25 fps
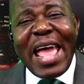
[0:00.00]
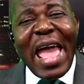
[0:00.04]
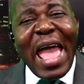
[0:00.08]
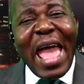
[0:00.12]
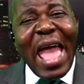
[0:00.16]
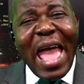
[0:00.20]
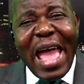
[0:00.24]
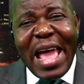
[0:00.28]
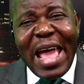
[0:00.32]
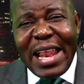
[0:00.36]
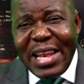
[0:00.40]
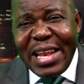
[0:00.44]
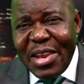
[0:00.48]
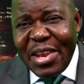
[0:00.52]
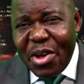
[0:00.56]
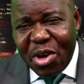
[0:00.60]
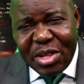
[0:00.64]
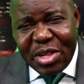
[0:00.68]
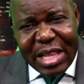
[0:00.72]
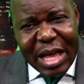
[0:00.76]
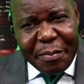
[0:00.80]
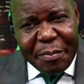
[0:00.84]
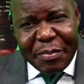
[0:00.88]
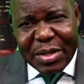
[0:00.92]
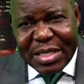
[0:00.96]
any
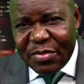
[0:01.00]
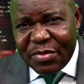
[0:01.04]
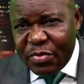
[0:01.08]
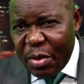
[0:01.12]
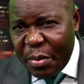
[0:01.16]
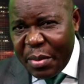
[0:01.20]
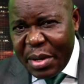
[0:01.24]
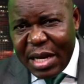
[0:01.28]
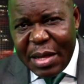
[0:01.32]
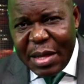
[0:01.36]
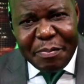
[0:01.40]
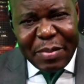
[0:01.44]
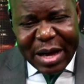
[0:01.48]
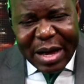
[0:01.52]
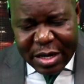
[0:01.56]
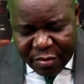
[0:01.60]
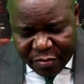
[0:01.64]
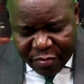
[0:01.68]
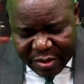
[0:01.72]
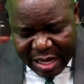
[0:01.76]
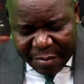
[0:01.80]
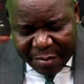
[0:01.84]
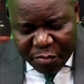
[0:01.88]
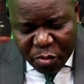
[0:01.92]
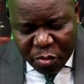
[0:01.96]
other person from any part of
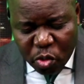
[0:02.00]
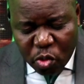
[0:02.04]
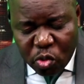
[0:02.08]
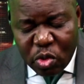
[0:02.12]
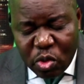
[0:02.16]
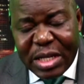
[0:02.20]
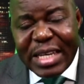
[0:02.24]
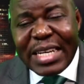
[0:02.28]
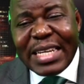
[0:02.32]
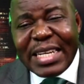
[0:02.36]
Cameroon